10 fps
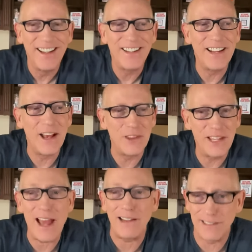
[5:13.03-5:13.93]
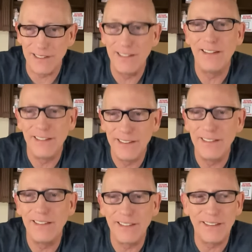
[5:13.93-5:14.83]
Now that
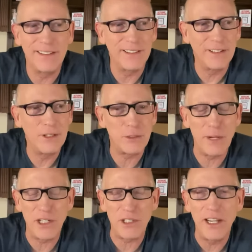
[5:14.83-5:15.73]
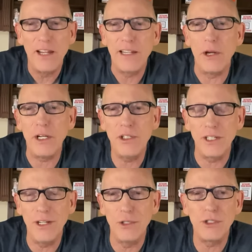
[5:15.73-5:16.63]
is amazing. Now
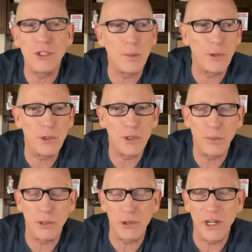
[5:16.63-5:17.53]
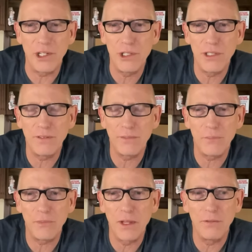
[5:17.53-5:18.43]
he's super, super rich
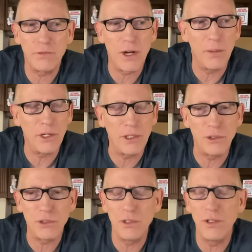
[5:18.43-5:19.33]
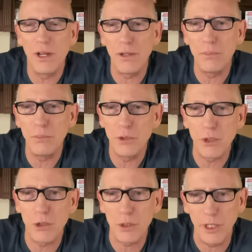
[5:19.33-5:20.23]
from his
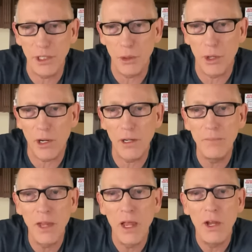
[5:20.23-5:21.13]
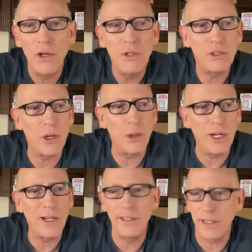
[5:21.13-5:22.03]
social media work. So
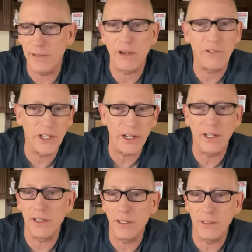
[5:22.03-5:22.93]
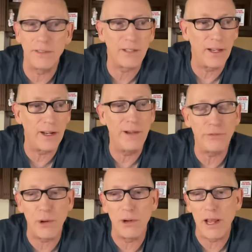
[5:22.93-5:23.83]
he can give every kid an
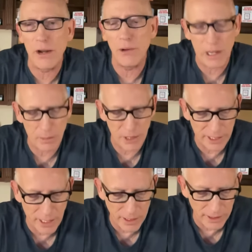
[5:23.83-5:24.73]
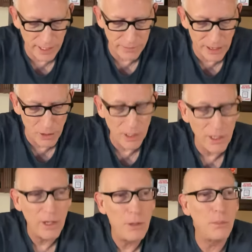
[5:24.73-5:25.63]
iPhone. I don't know how many gave out.
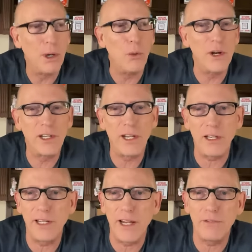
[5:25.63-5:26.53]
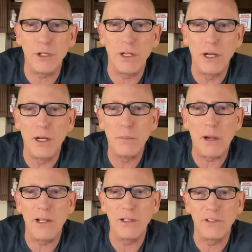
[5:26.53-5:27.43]
But one kid, he gave a
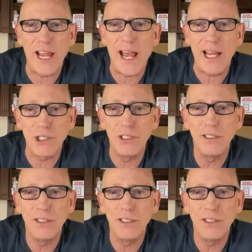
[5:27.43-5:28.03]
pile of cash.